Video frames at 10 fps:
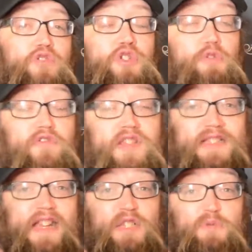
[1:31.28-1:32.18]
result of this
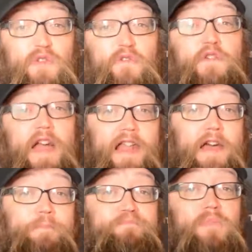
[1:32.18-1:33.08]
test was
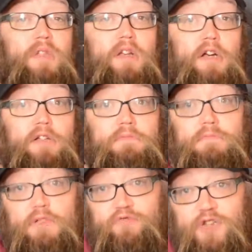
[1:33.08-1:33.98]
failure.
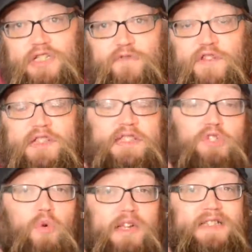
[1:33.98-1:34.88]
The reason for this is
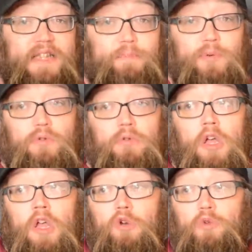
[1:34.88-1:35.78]
quite simple.
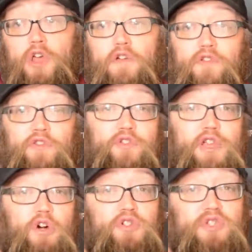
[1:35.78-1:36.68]
With over
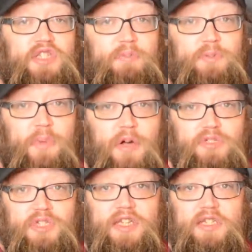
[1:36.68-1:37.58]
300 tips
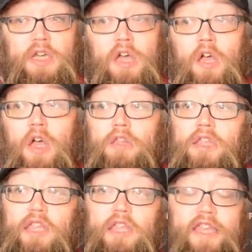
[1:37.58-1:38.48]
posted,
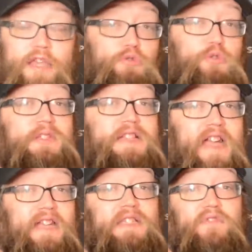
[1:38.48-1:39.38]
the yield was
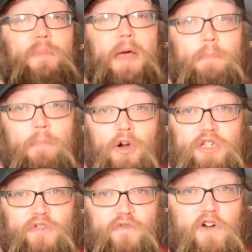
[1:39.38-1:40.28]
negative, about
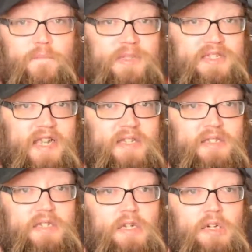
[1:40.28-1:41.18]
-5%.